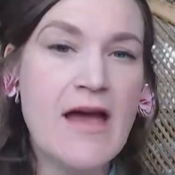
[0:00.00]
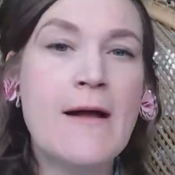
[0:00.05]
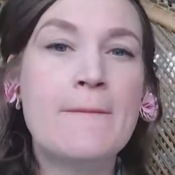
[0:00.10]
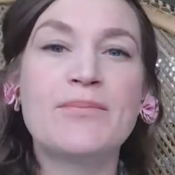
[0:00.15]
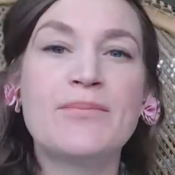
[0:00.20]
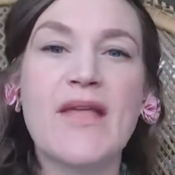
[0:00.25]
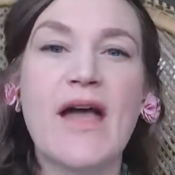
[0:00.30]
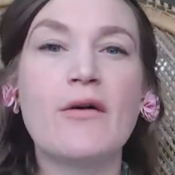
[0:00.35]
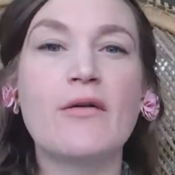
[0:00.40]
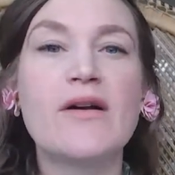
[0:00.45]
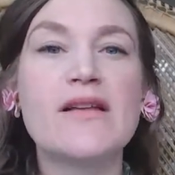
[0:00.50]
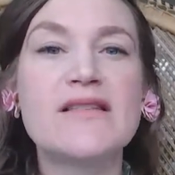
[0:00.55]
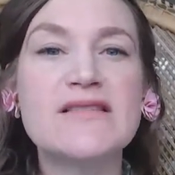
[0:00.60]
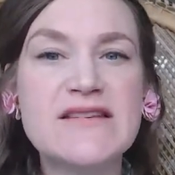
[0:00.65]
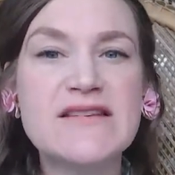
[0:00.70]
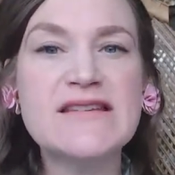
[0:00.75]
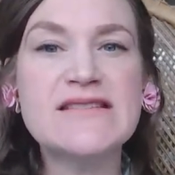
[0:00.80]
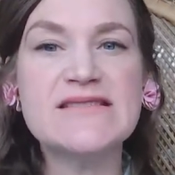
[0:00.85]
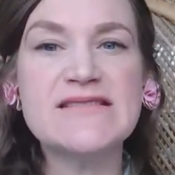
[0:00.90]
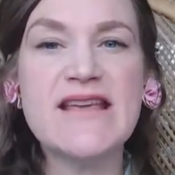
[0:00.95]
Now,
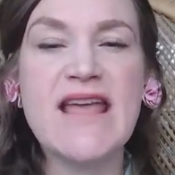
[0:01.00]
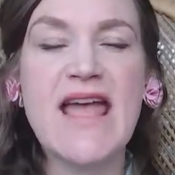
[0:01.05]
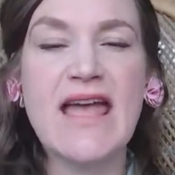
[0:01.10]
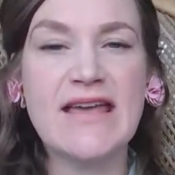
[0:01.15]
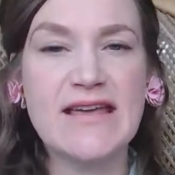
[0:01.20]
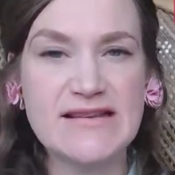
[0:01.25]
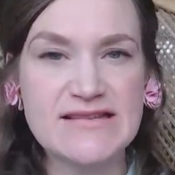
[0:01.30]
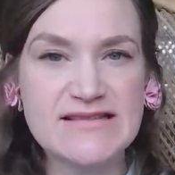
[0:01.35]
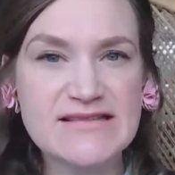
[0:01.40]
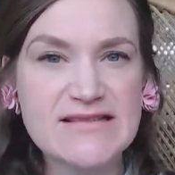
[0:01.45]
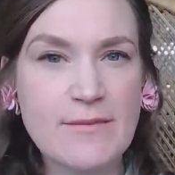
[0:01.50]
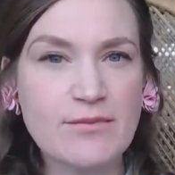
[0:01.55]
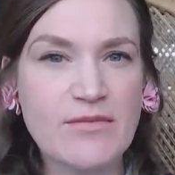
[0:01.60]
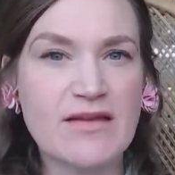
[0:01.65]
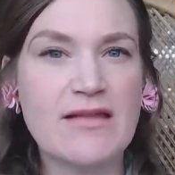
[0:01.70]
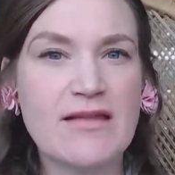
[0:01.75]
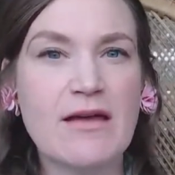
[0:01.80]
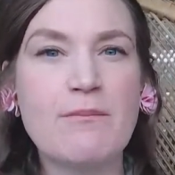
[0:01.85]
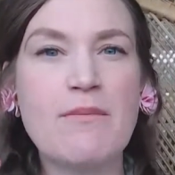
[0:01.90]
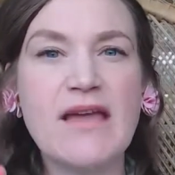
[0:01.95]
TCA is something
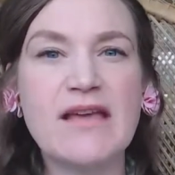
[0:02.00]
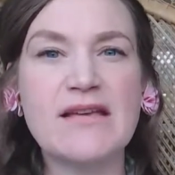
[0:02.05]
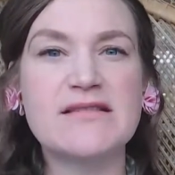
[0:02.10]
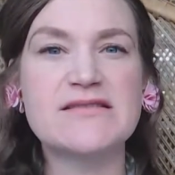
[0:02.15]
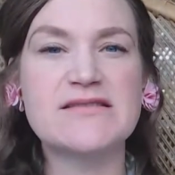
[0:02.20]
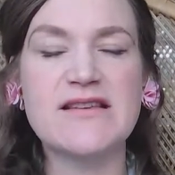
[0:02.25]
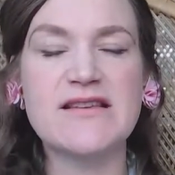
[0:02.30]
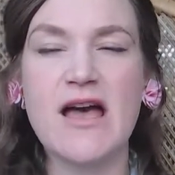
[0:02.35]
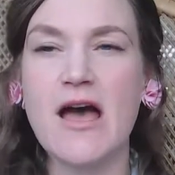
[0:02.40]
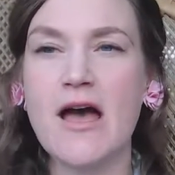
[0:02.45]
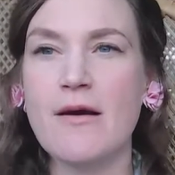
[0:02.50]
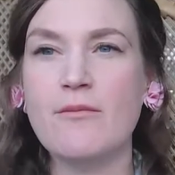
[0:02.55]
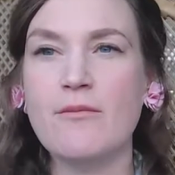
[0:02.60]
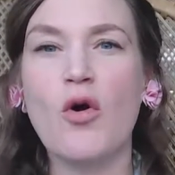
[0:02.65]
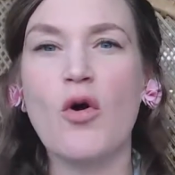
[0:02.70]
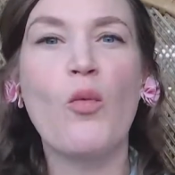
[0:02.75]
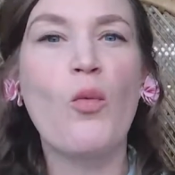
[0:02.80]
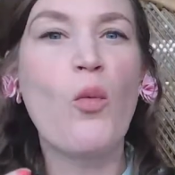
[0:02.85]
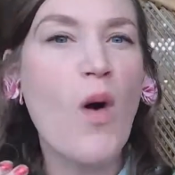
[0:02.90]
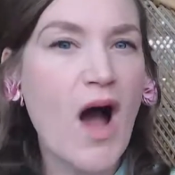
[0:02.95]
that makes
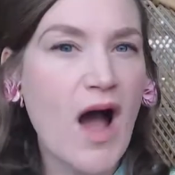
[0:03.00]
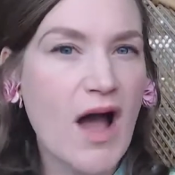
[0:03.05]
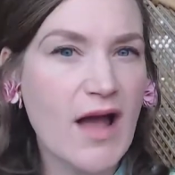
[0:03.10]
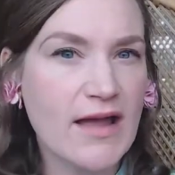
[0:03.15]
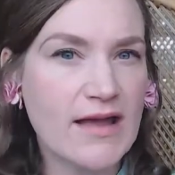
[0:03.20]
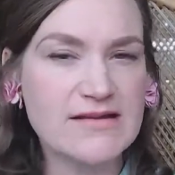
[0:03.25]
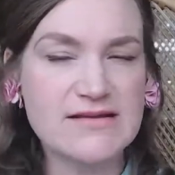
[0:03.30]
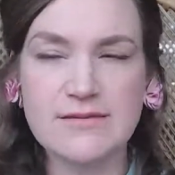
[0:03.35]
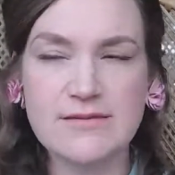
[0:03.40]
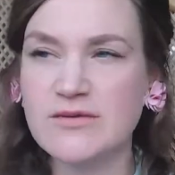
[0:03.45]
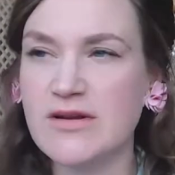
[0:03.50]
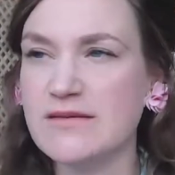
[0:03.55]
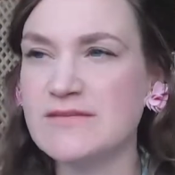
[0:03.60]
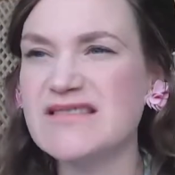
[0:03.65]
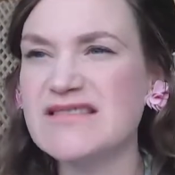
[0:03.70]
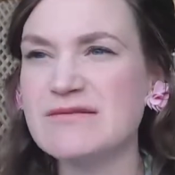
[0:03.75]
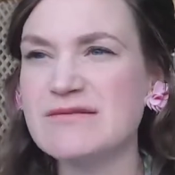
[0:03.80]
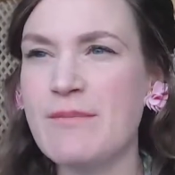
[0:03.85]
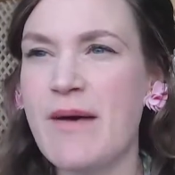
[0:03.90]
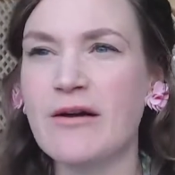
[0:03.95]
wine sometimes
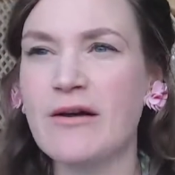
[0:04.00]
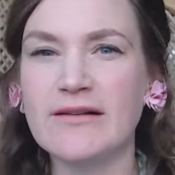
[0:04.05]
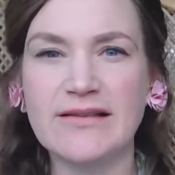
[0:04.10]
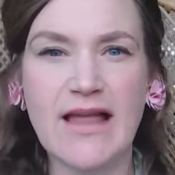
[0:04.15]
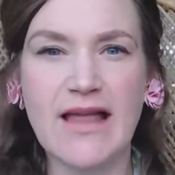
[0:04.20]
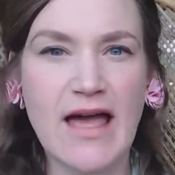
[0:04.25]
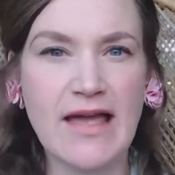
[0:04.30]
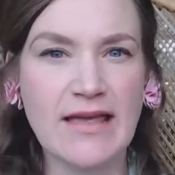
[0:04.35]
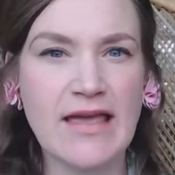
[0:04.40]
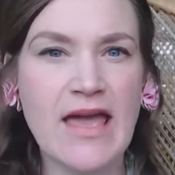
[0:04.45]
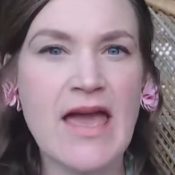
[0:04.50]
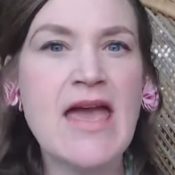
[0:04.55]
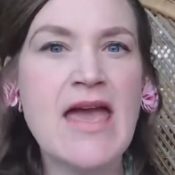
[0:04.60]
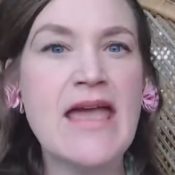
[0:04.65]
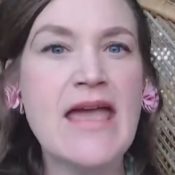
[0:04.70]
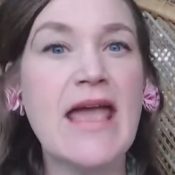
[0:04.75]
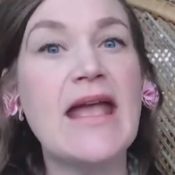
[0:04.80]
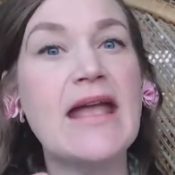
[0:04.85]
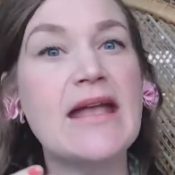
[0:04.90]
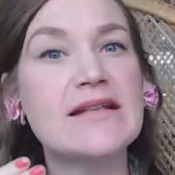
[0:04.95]
smell like
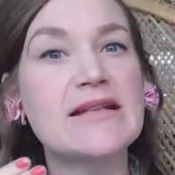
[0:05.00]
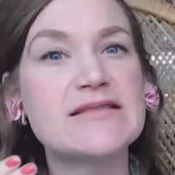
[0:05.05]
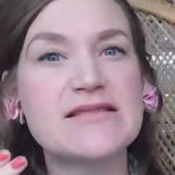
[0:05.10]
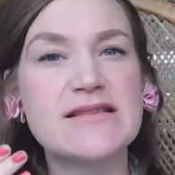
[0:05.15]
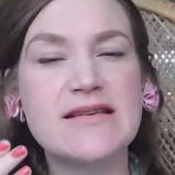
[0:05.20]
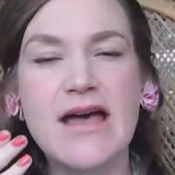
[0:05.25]
it's